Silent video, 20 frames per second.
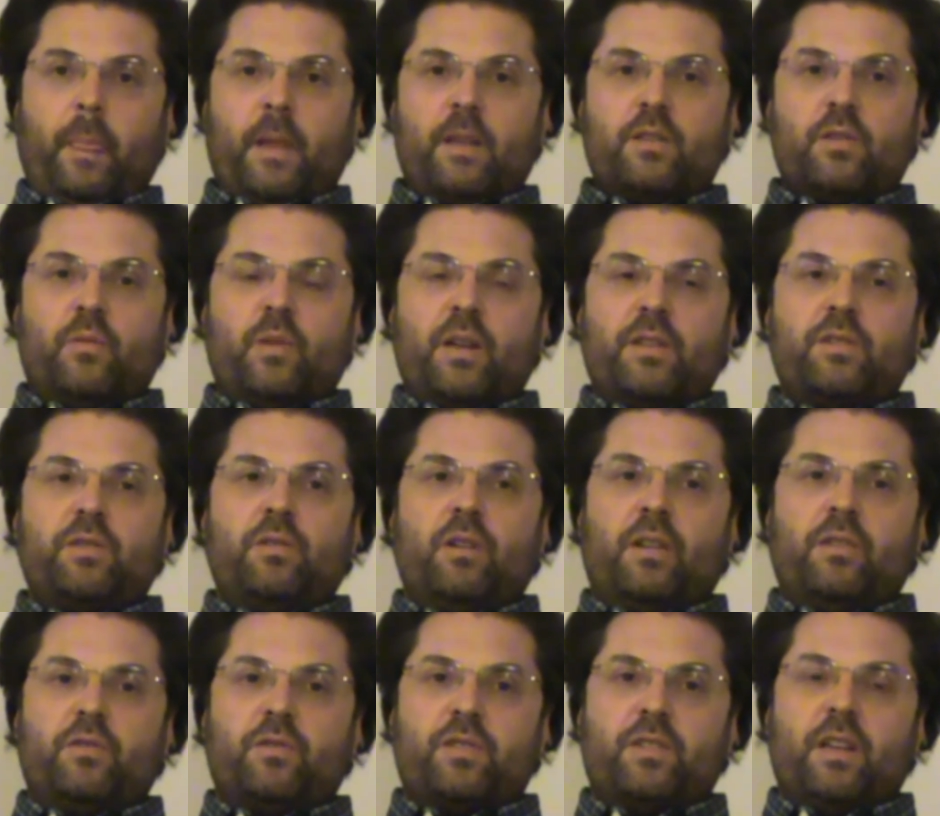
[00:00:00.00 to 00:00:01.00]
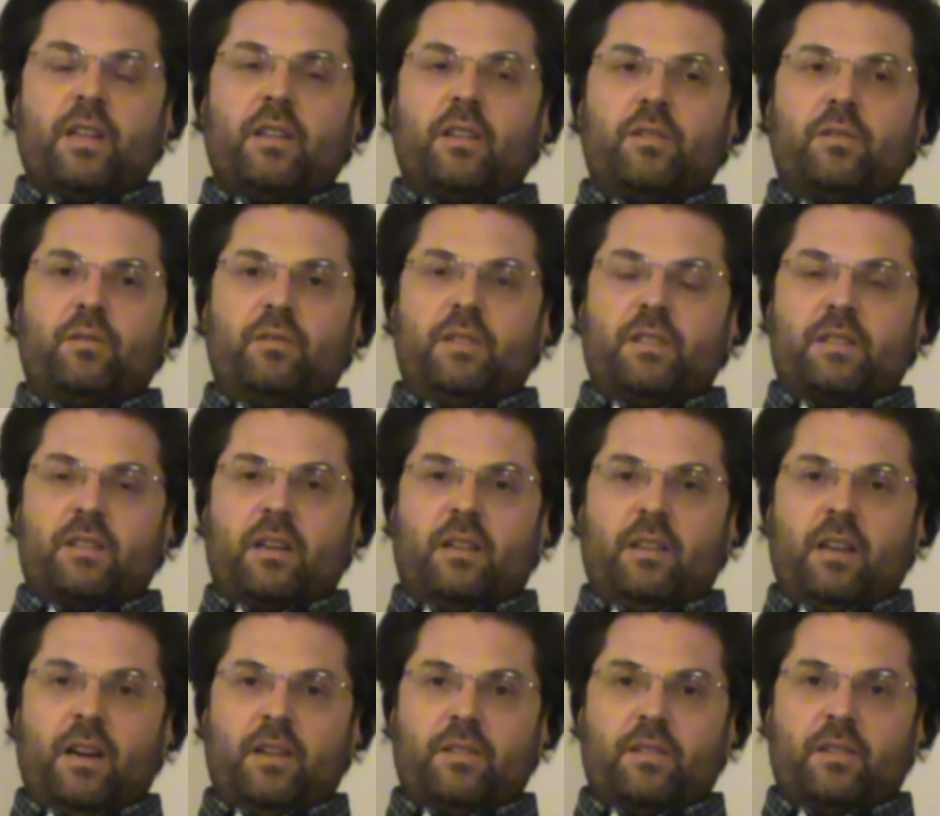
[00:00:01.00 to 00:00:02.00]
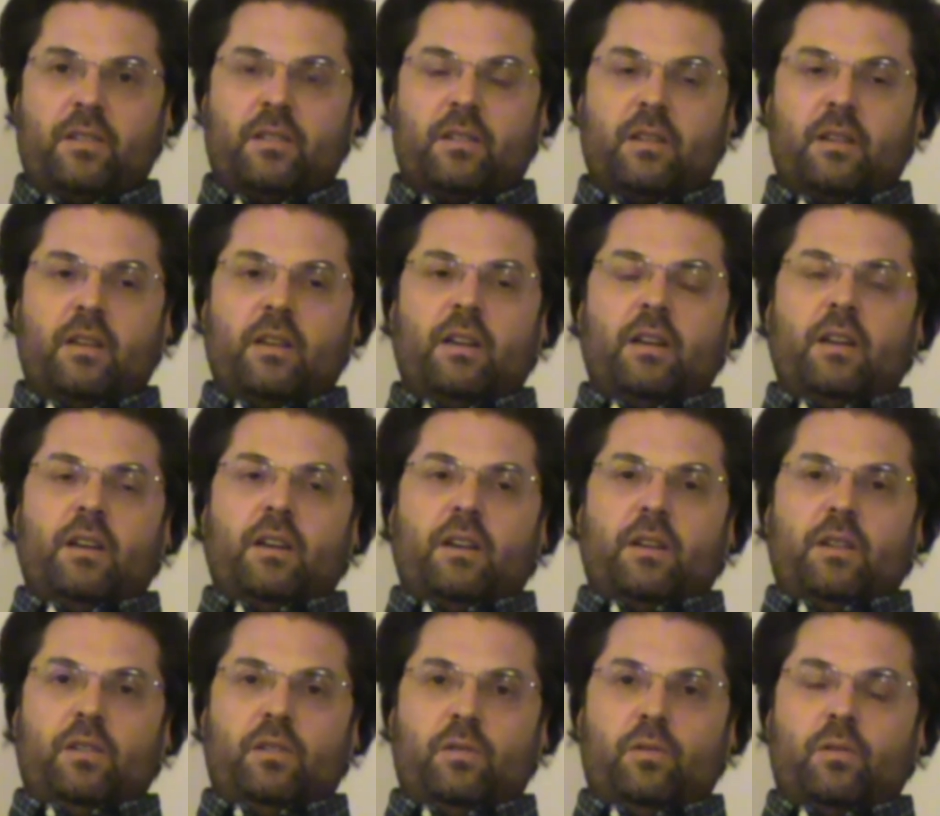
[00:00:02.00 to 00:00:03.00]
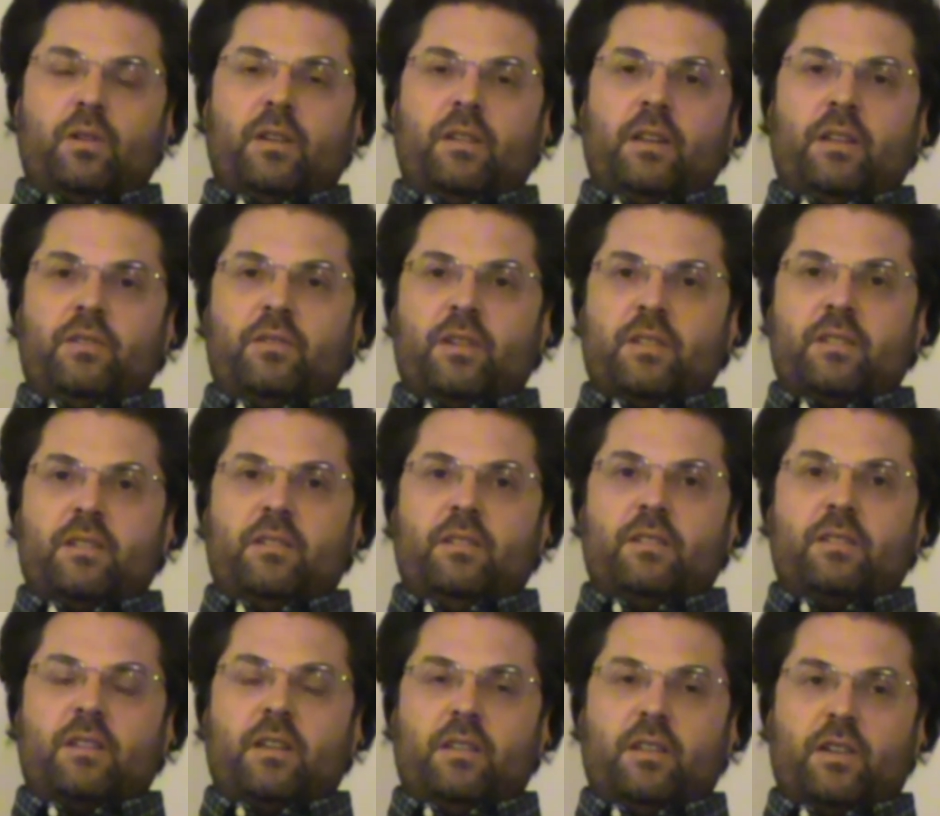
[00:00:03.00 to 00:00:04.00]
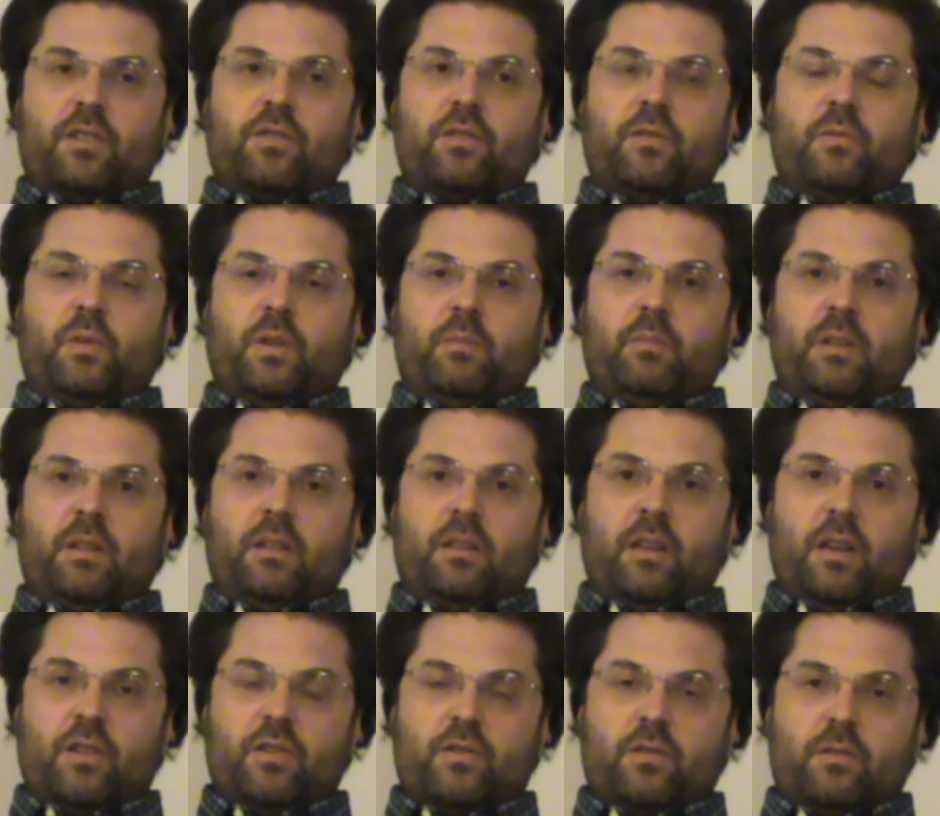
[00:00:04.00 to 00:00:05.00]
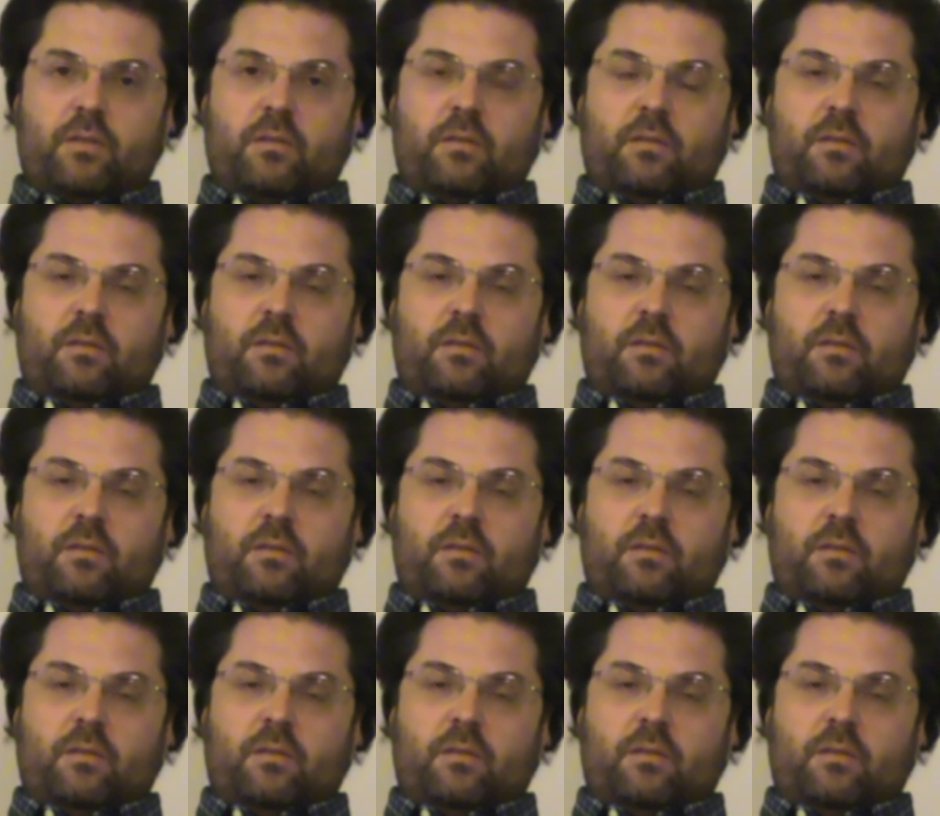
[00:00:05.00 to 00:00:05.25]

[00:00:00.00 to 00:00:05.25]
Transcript: So once you understand that you're disconnected, you can address the disconnection with meditation.